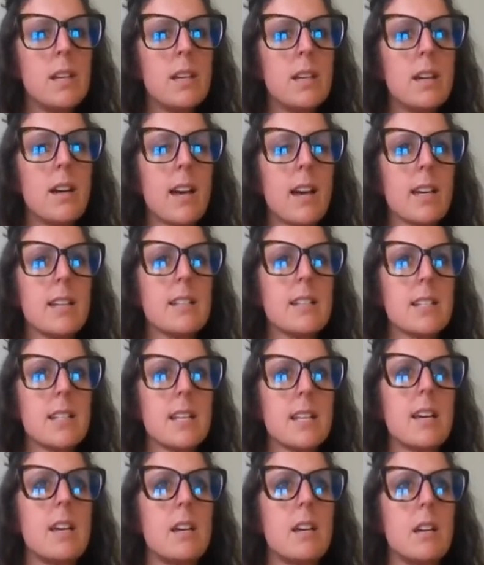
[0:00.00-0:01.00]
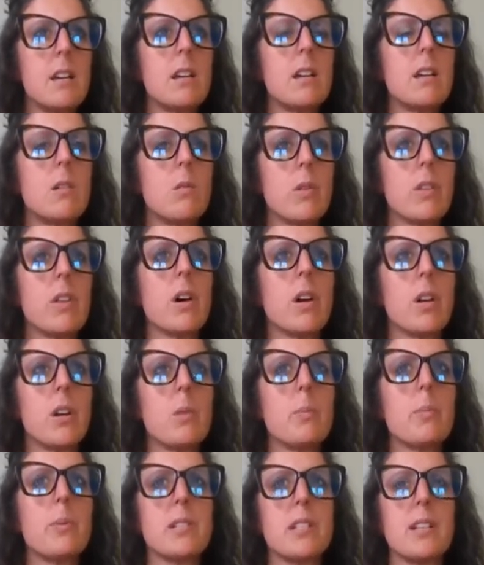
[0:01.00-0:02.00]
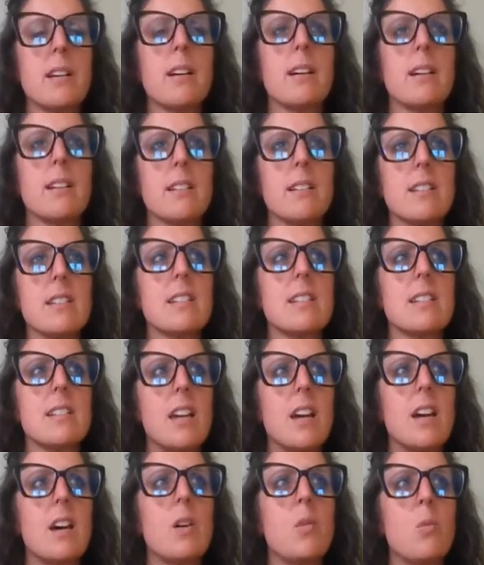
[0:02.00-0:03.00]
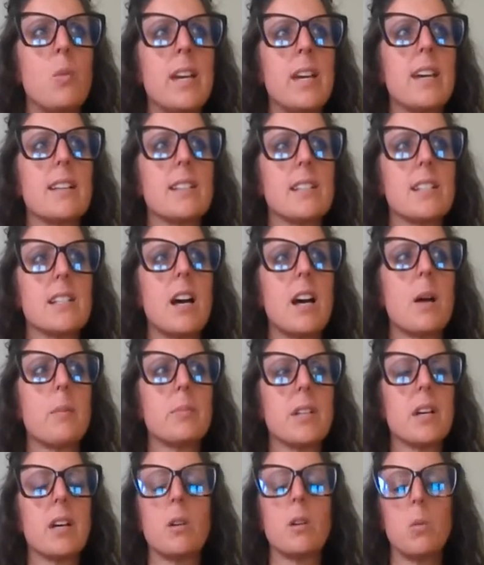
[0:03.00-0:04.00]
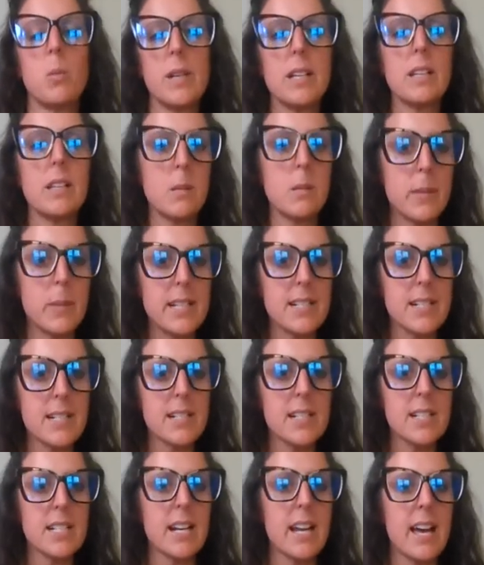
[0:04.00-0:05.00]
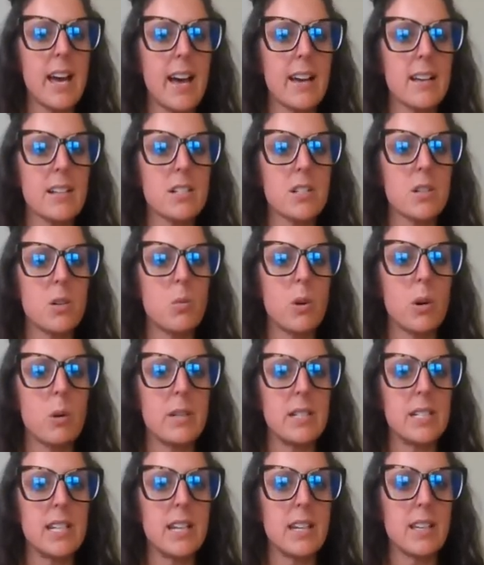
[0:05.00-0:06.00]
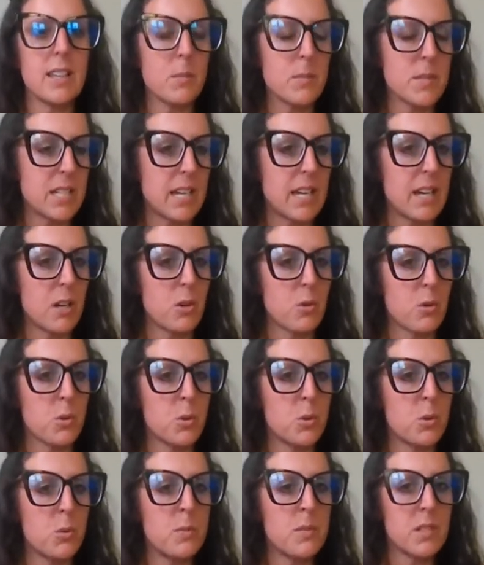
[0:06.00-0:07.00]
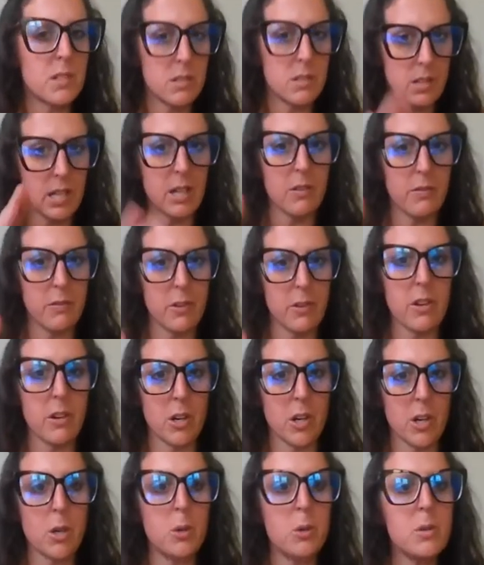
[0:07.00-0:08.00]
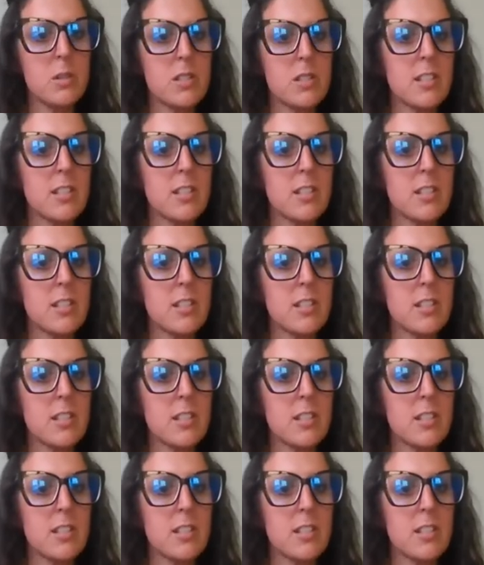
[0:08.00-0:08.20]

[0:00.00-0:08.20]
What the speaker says: I can say with 100% honesty, we get stopped on a weekly basis and asked where we take them to get groomed, like for their coats.